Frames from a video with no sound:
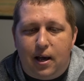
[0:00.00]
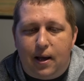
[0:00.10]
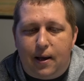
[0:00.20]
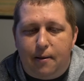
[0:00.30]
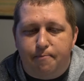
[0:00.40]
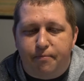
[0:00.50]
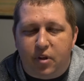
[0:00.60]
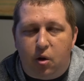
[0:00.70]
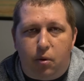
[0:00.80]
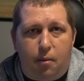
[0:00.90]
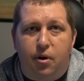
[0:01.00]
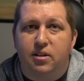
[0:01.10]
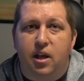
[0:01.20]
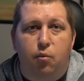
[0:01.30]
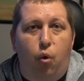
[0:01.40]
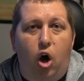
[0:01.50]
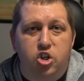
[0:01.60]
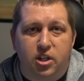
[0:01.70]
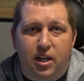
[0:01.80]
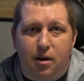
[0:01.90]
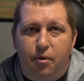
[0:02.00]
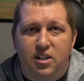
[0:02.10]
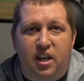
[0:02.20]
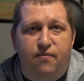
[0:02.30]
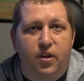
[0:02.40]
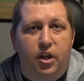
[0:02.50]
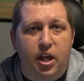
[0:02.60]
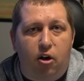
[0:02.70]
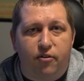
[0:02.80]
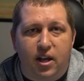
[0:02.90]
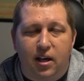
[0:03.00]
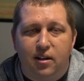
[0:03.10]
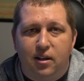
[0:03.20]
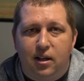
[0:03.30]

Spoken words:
A place like Washington, a place like Philadelphia,